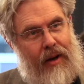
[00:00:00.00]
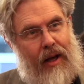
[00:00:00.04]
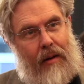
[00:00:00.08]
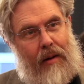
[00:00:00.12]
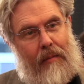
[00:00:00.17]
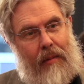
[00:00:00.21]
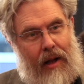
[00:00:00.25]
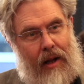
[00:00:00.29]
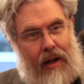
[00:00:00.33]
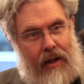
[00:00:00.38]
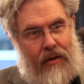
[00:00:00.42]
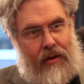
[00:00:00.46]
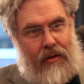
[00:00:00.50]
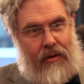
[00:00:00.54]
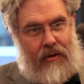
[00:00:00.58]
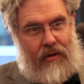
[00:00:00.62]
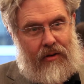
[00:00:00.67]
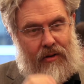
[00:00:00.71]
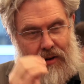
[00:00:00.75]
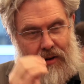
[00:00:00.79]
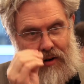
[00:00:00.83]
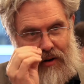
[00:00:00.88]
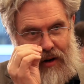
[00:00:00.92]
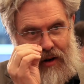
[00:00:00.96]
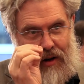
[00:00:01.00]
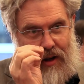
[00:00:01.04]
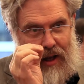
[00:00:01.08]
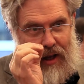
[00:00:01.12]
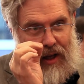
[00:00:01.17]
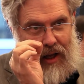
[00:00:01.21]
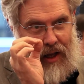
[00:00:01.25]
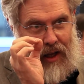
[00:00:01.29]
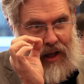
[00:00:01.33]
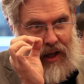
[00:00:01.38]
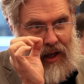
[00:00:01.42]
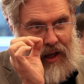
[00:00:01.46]
now molecules that
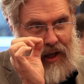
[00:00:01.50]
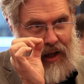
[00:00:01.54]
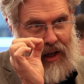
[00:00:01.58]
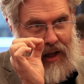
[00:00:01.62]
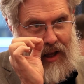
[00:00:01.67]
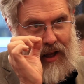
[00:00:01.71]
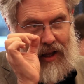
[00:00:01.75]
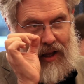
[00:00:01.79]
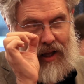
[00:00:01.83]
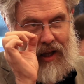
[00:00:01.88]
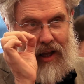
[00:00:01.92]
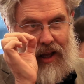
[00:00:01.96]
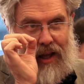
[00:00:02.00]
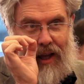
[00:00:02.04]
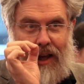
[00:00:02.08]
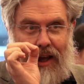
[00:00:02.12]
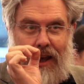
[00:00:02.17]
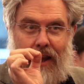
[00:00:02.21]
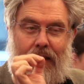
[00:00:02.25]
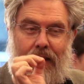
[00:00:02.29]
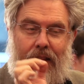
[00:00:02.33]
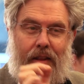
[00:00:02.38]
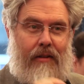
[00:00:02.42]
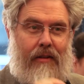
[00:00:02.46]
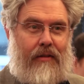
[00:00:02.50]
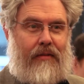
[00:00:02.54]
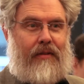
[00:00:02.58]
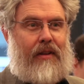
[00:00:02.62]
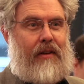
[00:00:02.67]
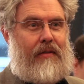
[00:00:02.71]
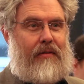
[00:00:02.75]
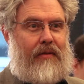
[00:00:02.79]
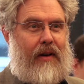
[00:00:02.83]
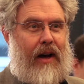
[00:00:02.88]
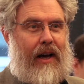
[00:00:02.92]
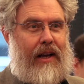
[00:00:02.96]
are
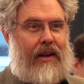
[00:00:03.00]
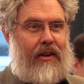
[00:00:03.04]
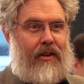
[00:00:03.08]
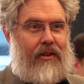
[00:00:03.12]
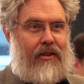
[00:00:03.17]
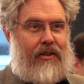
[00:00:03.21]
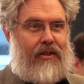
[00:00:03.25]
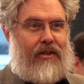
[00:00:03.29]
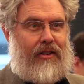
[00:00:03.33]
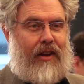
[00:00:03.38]
the finest